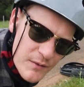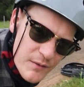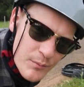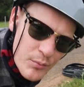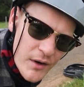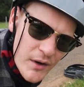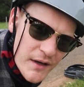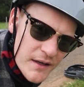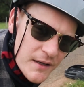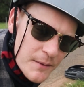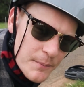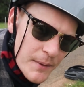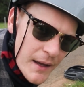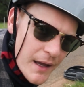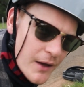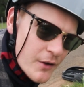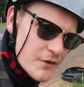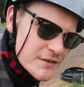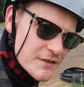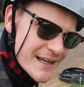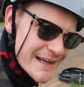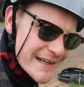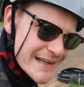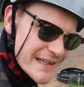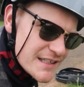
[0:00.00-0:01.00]
the braking power
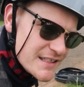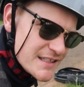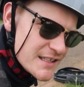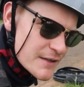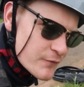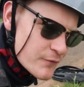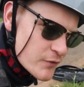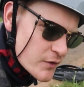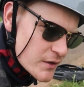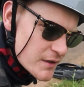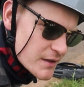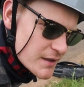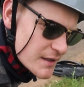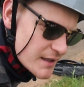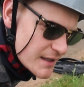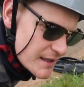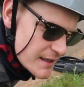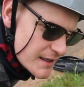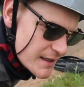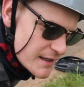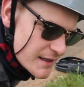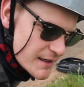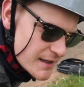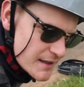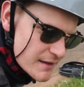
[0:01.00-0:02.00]
is any different
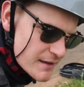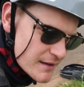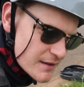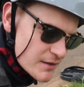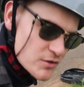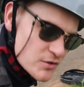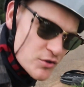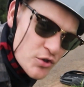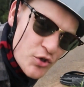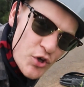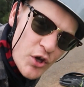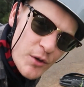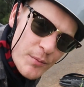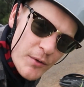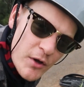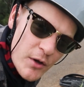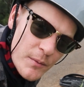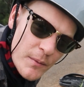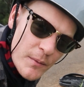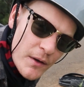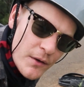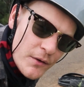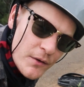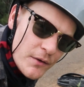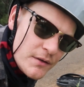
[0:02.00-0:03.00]
in turbo
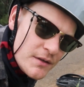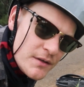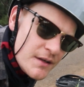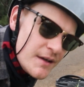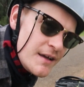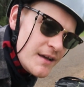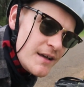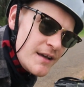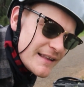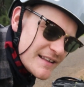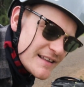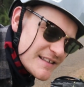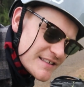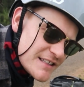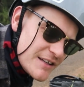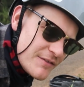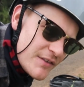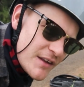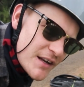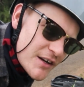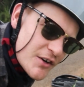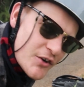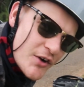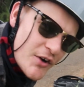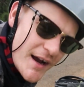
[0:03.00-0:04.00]
mode. Let's give
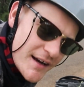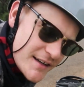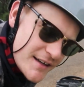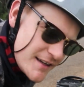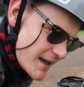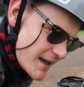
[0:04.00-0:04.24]
that a crack